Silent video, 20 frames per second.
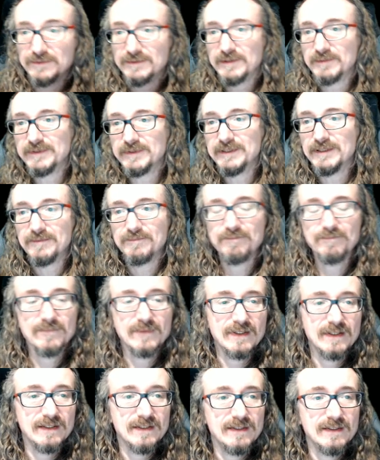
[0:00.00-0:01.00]
Here we
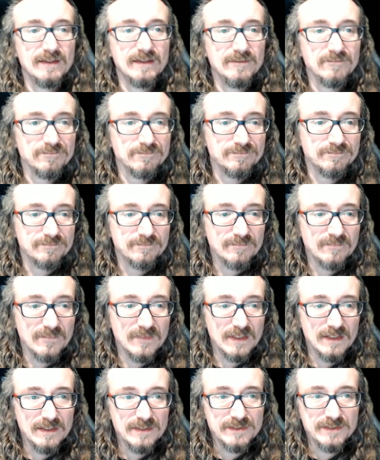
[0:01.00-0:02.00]

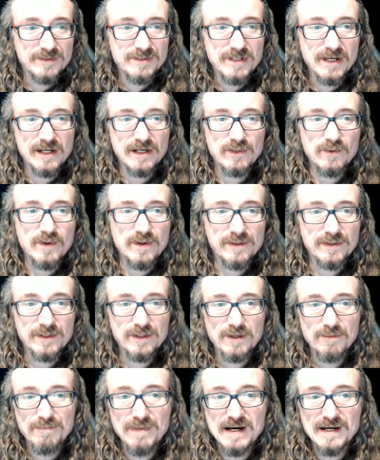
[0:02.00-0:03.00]
go. Uh, so he's got a quote here
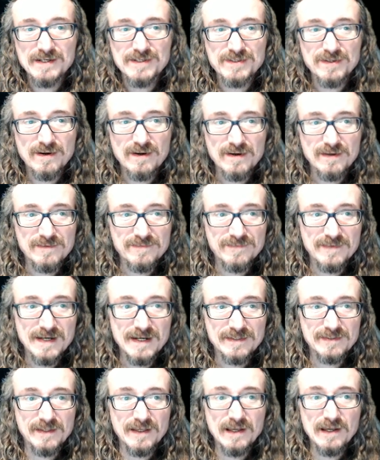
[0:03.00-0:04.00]
about his
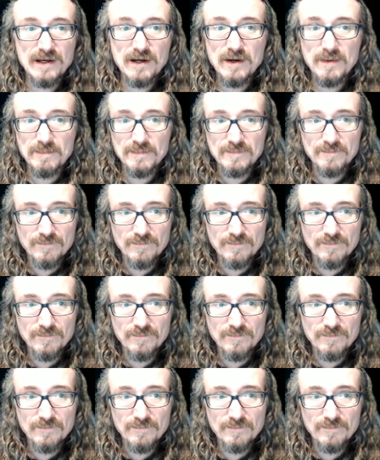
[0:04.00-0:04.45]
artifact, The Help.